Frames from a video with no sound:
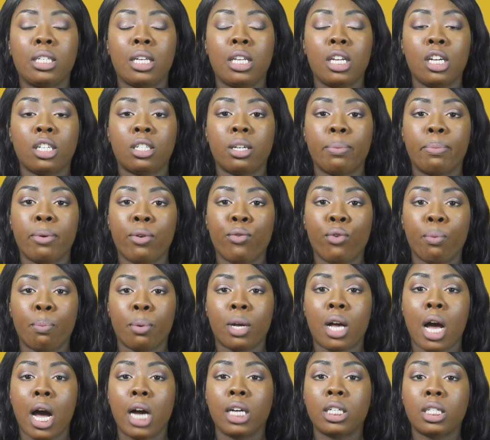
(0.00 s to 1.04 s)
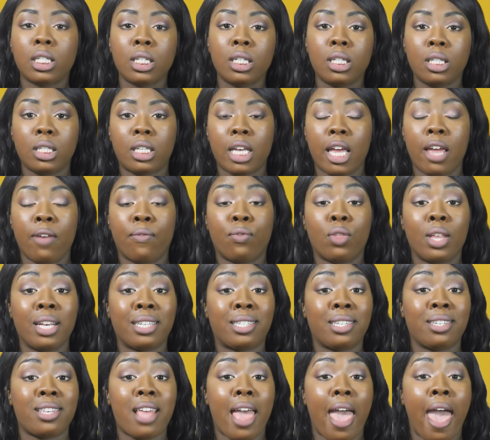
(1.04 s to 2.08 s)
and there should be repercussions if
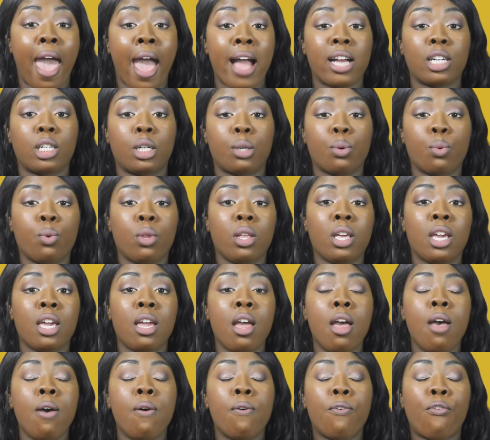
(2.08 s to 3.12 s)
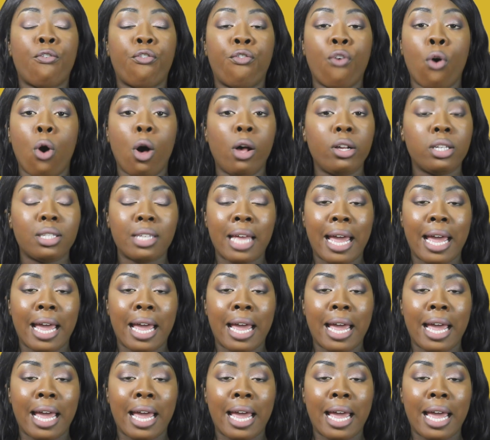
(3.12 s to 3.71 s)
this is actually false,